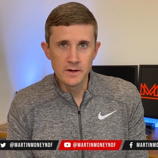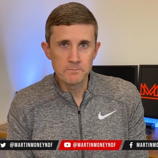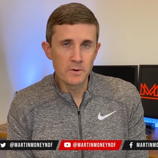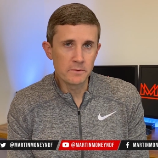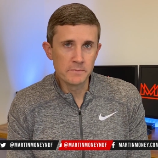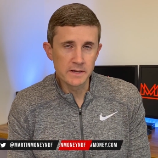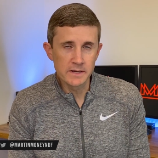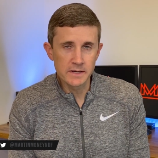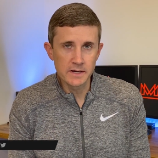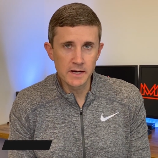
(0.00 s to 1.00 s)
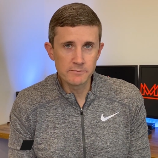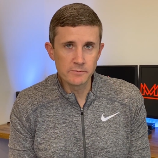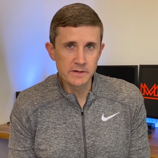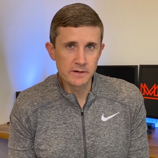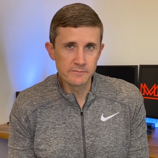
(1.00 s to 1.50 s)
martinmoney.com, where
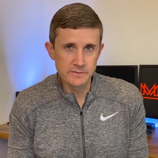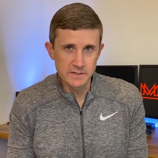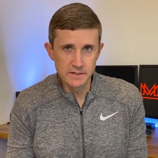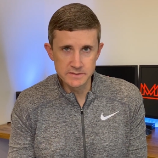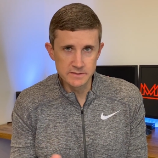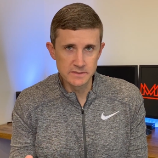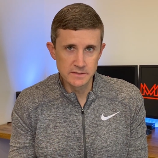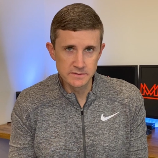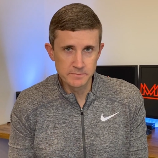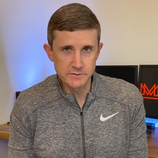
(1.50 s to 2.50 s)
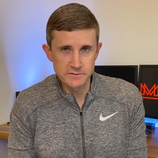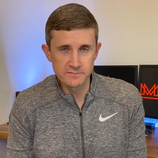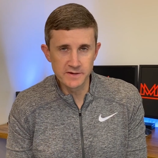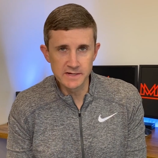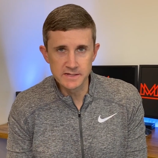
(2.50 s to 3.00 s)
we cover tons and tons of personal
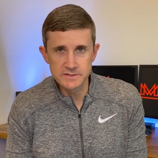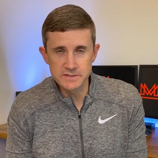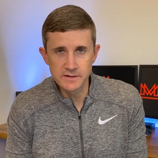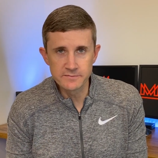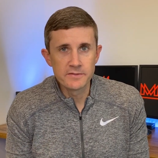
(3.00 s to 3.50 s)
finance stuff.